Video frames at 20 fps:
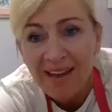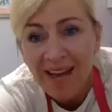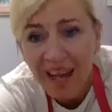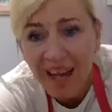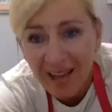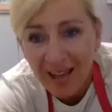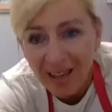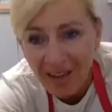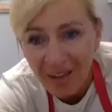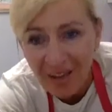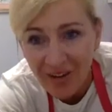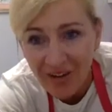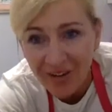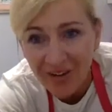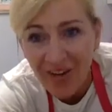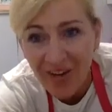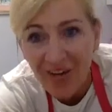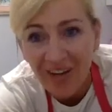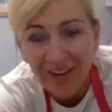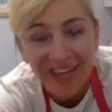
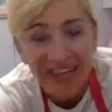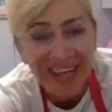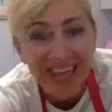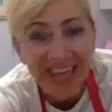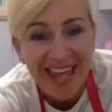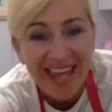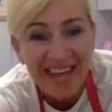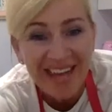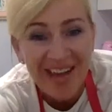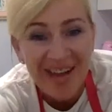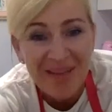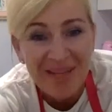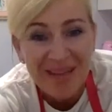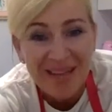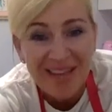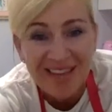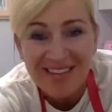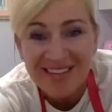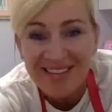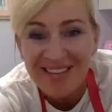Hello Colleen, I
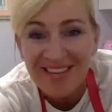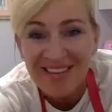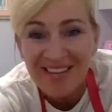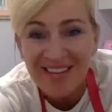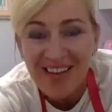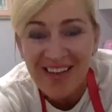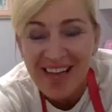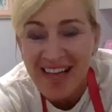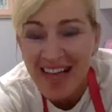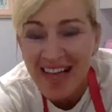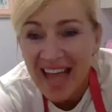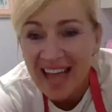met you